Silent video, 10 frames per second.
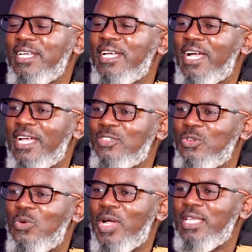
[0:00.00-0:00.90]
And you
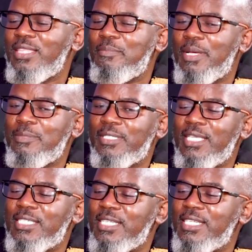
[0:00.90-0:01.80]
know why? The Bible
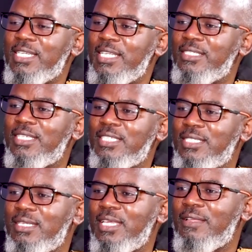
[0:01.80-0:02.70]
says in Daniel
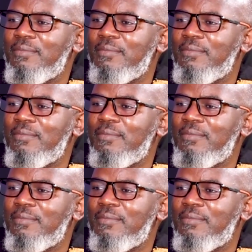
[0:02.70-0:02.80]
6:3,